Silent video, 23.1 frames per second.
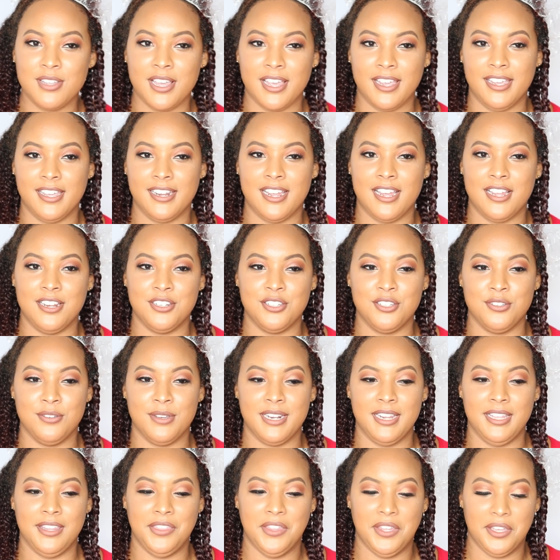I cannot do
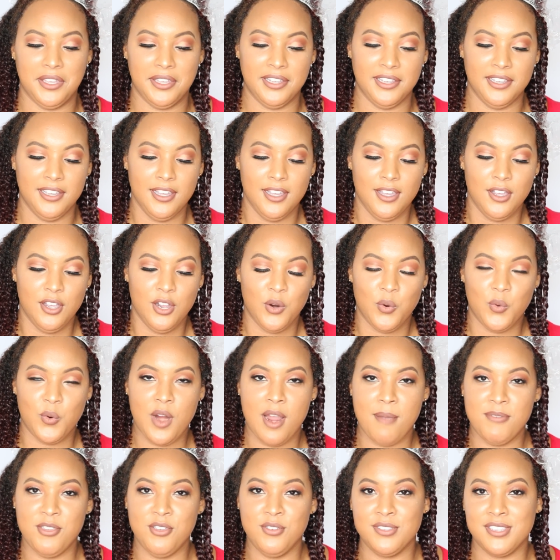anything where
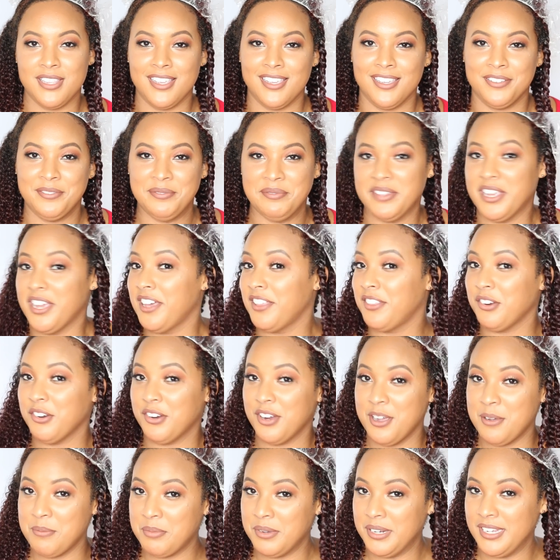I'm using other
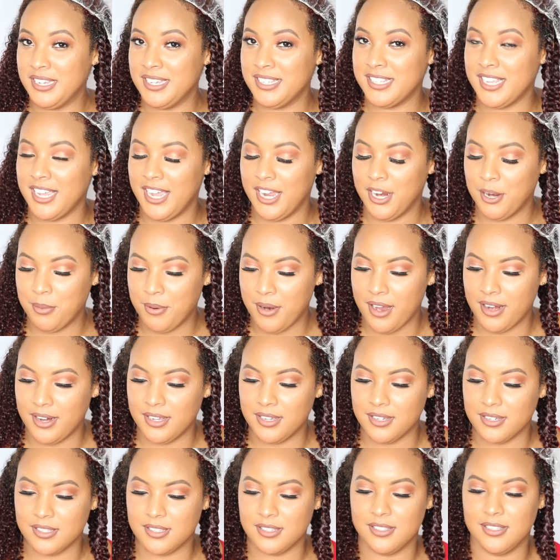companies' hair
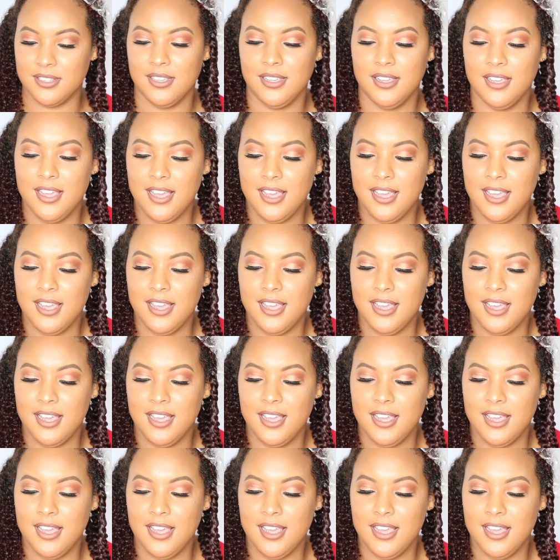products.